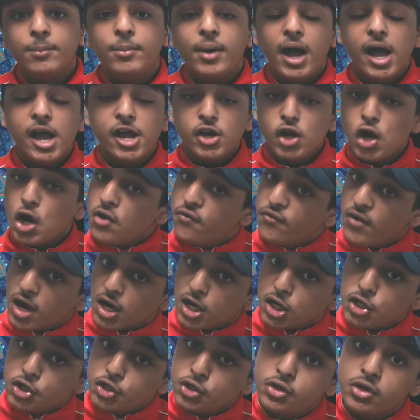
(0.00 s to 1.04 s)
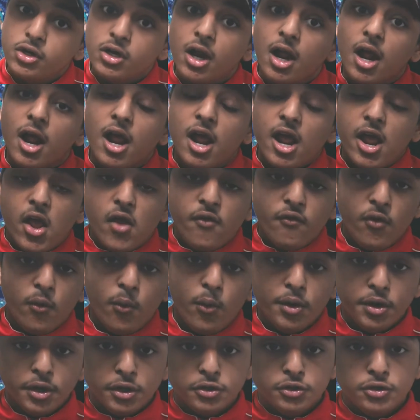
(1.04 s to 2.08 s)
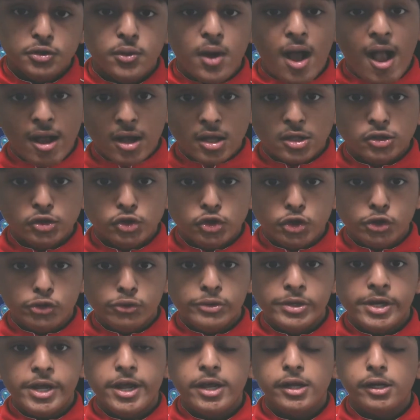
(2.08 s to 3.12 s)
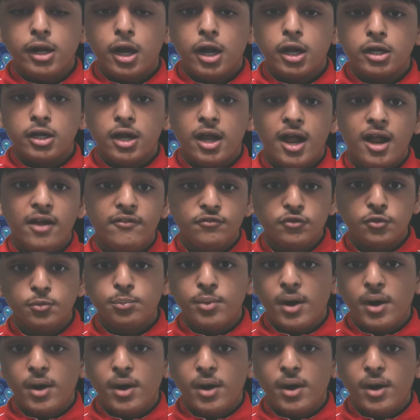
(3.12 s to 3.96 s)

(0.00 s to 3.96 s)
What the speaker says: But I know if I want to do it, I can do it, and I have to